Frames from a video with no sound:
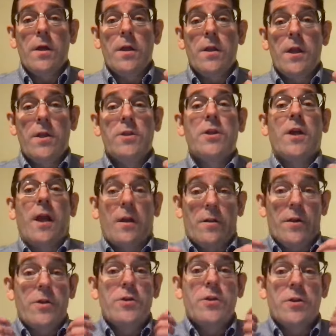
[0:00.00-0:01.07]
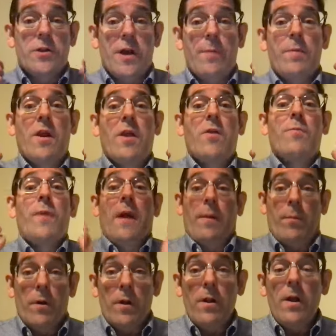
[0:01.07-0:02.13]
teaching English to Japanese
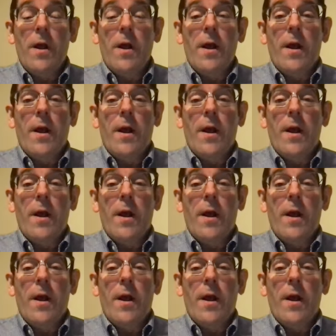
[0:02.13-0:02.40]
people